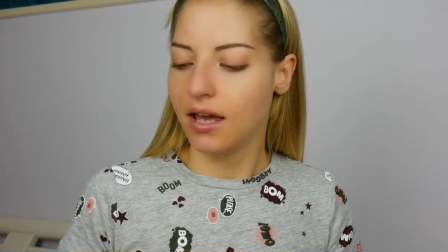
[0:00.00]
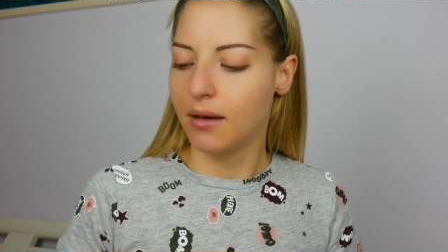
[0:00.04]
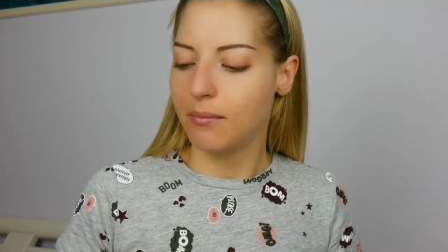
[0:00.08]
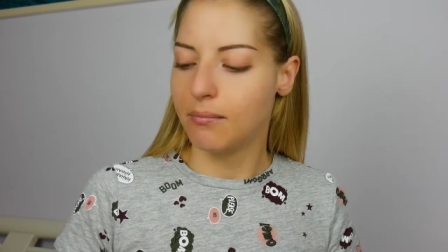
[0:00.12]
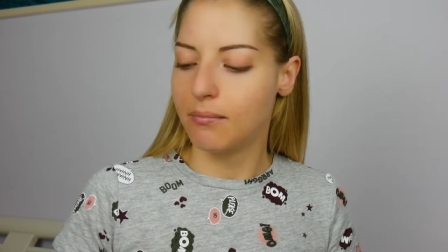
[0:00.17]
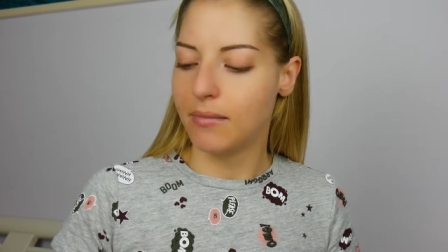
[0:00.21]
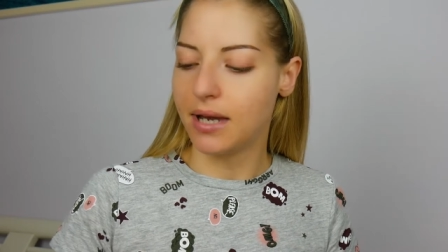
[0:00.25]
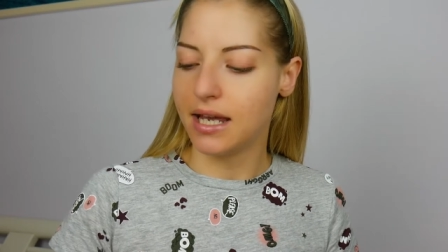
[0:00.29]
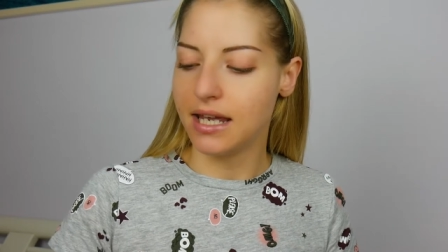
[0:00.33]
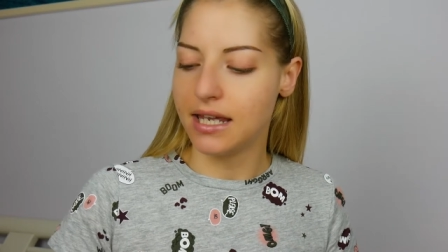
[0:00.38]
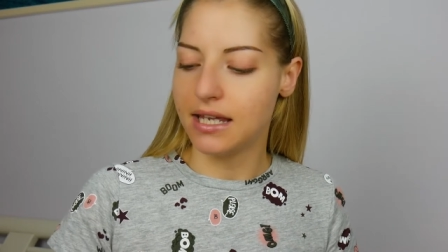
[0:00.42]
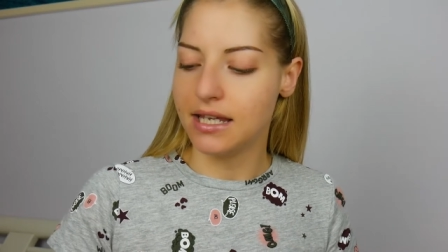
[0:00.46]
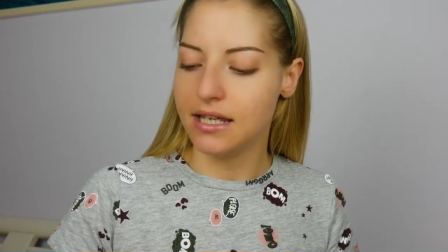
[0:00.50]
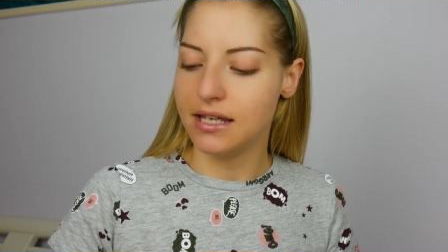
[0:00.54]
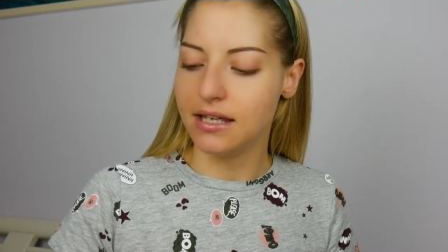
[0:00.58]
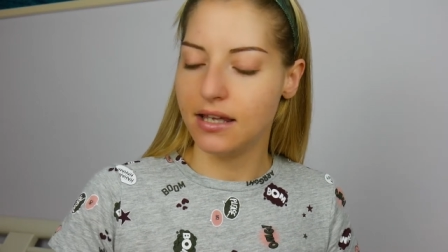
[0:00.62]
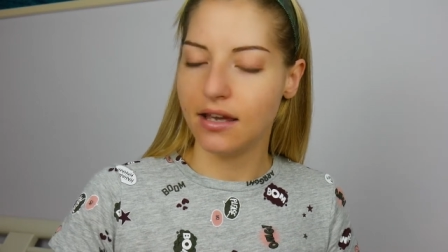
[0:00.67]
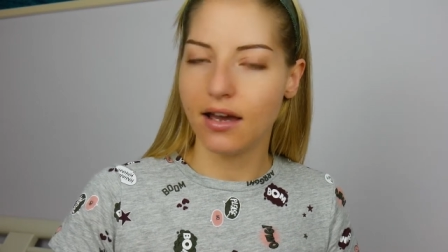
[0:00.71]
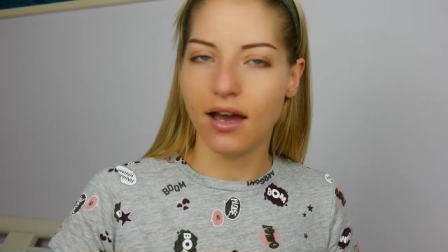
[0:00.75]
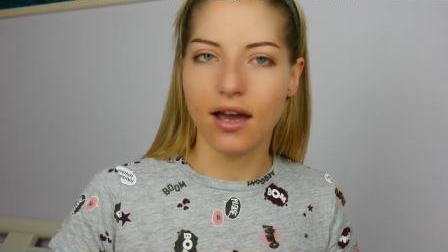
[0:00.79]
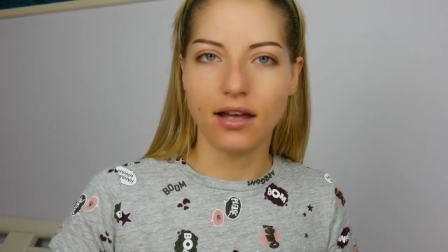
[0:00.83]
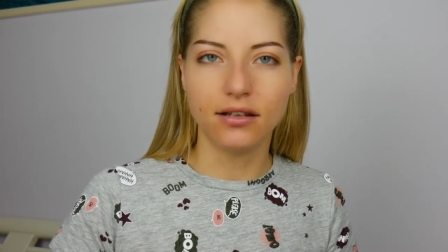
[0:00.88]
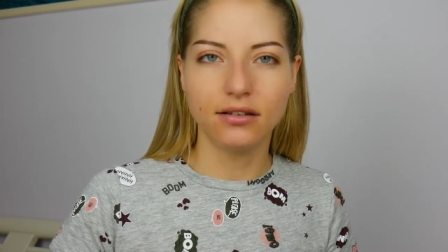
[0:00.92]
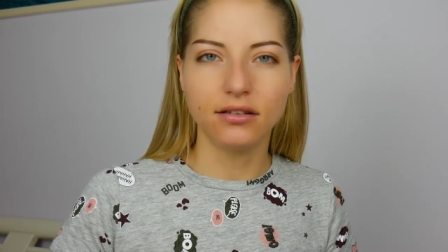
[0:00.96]

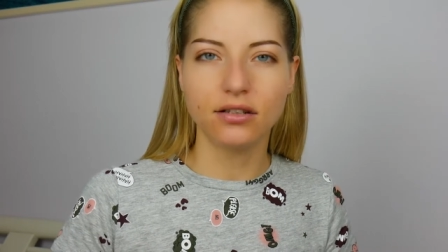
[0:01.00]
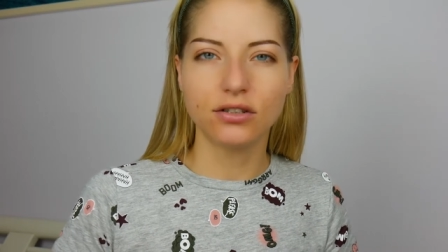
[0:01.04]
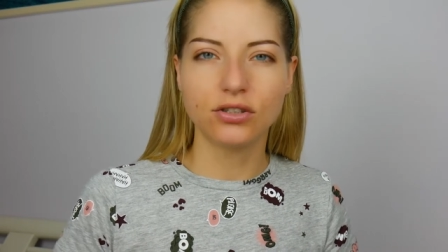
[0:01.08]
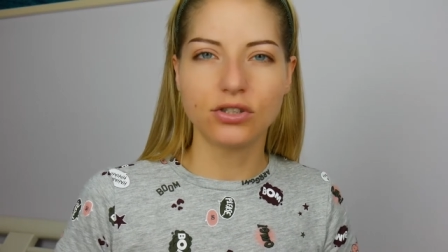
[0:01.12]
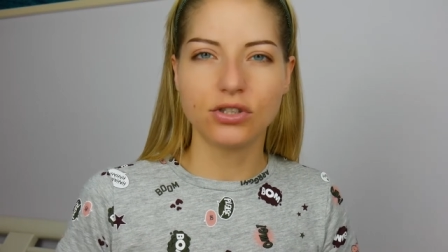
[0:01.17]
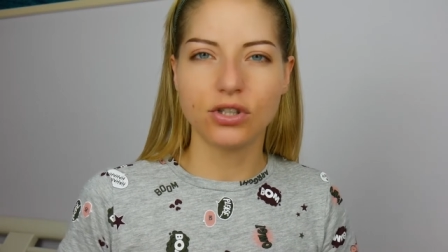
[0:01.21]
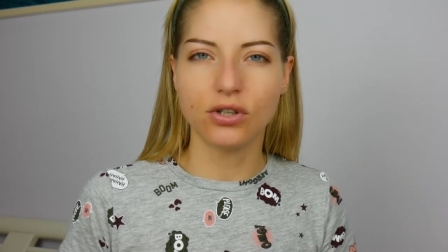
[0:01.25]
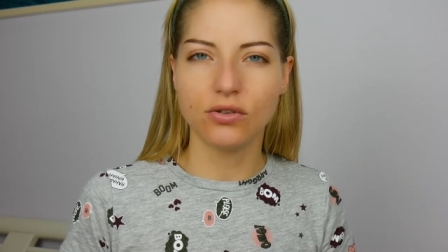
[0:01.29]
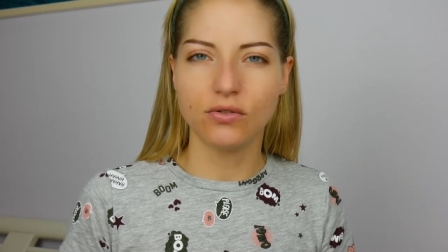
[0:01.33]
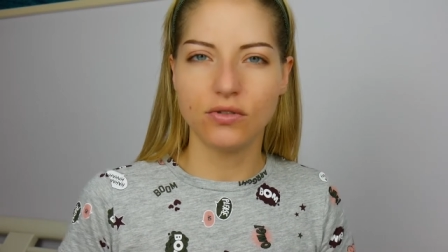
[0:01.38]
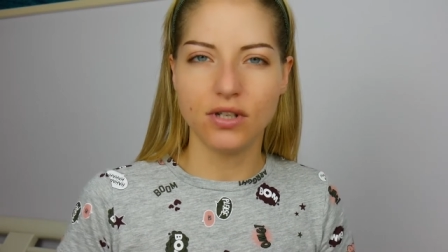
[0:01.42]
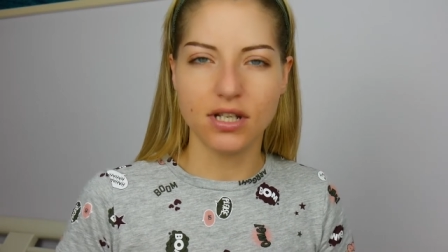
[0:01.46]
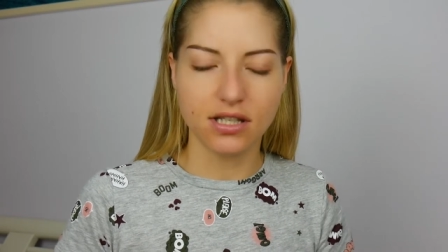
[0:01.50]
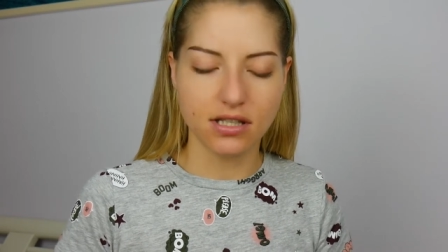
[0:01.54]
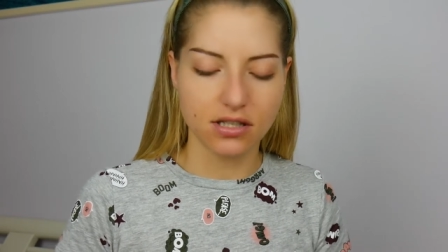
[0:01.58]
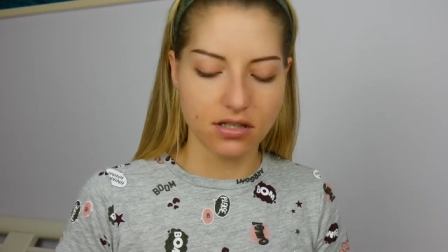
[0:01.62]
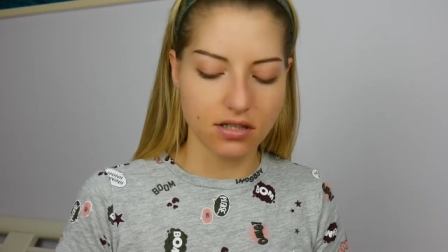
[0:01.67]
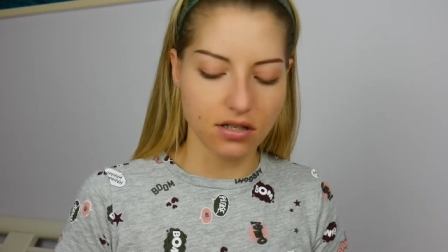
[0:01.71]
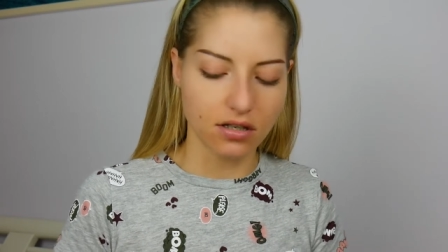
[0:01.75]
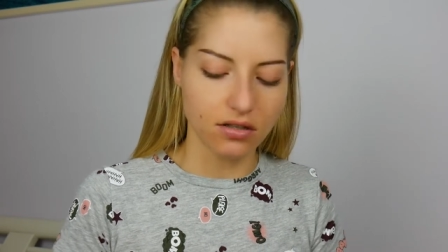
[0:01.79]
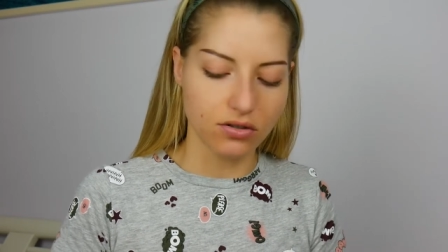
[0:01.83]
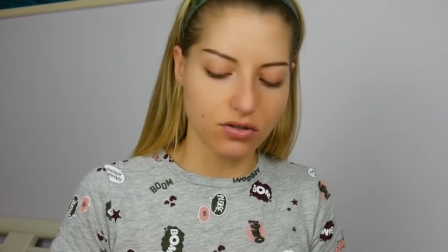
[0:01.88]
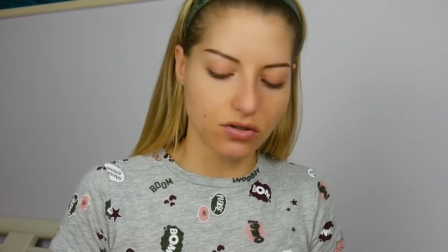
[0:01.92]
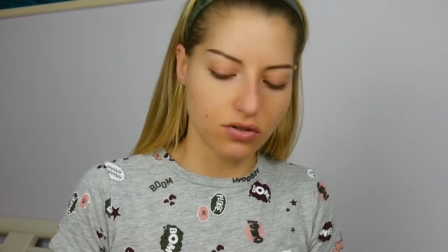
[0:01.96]
my undertone
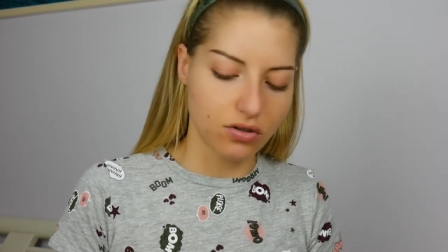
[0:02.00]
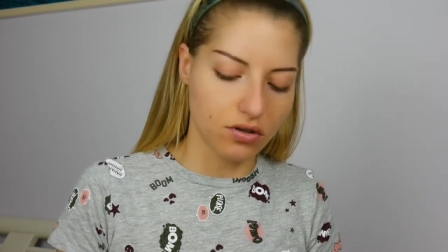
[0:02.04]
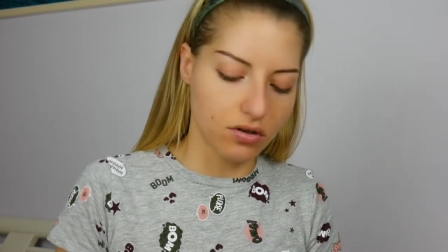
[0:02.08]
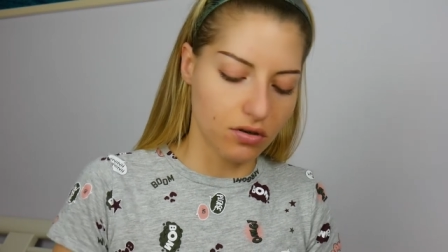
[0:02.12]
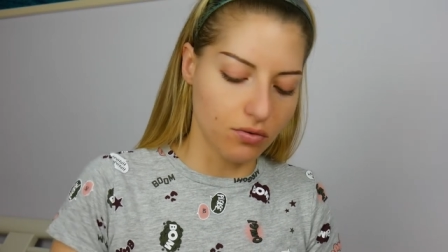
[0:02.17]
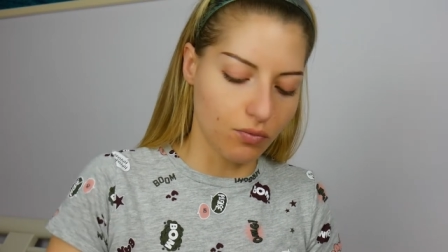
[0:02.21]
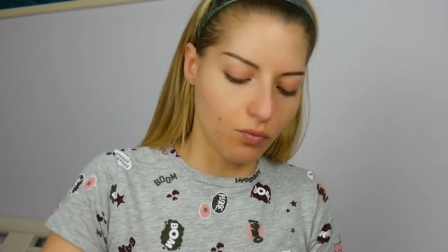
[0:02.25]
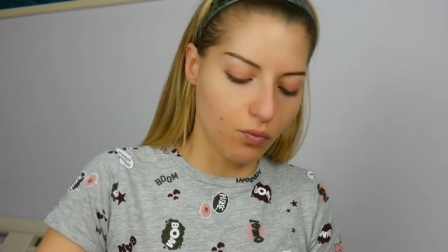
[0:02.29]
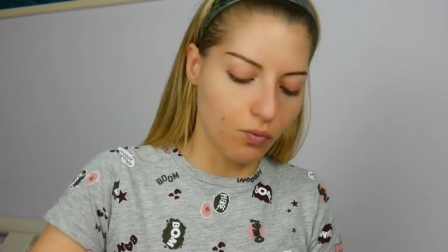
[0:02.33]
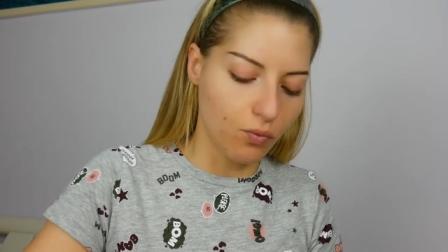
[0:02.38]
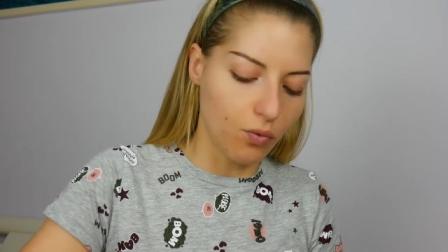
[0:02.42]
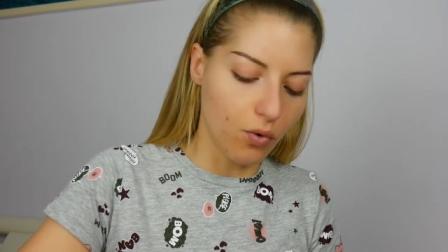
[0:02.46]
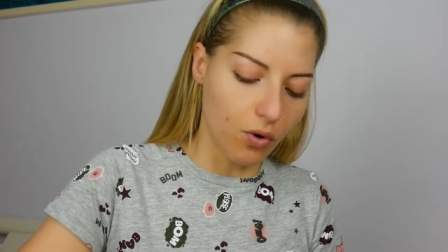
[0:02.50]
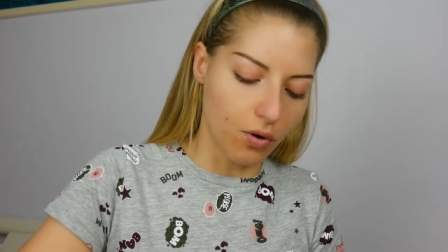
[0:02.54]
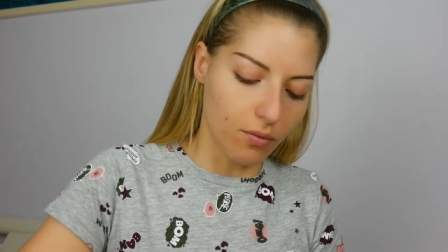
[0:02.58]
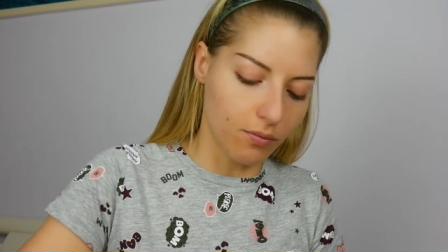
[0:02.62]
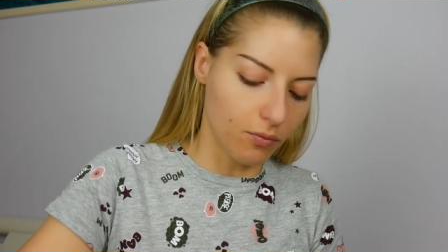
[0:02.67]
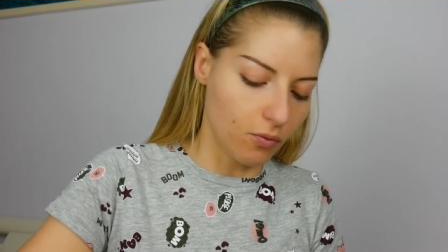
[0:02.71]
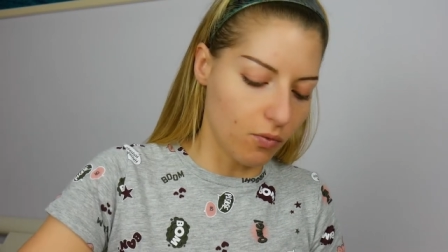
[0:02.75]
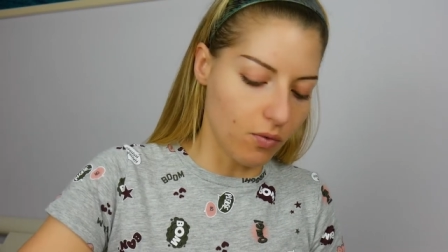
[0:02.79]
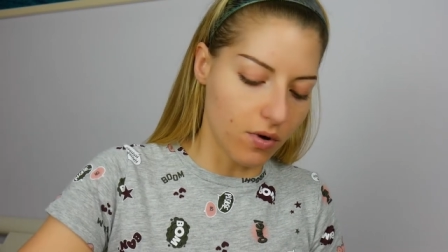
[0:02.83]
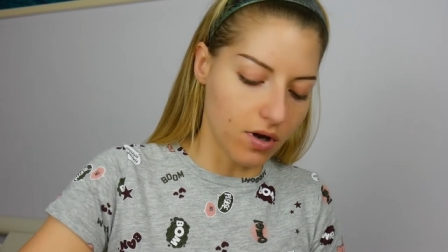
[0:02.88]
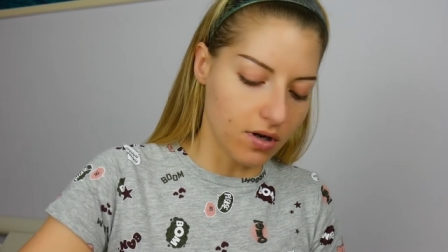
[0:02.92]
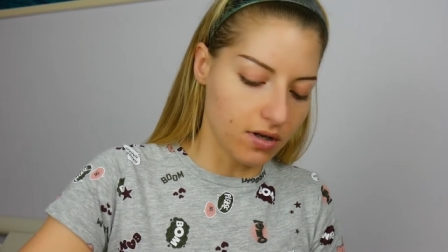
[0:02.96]
it's a
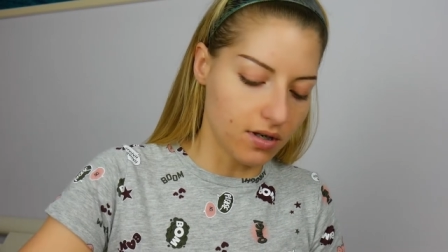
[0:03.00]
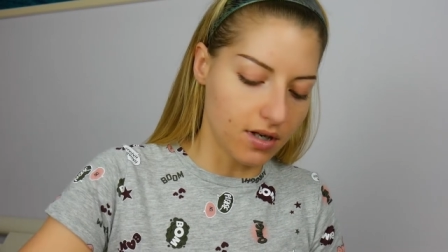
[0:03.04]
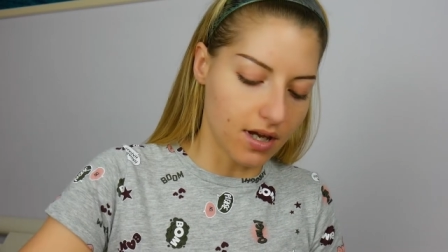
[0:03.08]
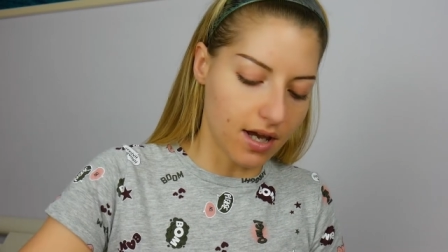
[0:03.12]
warm one.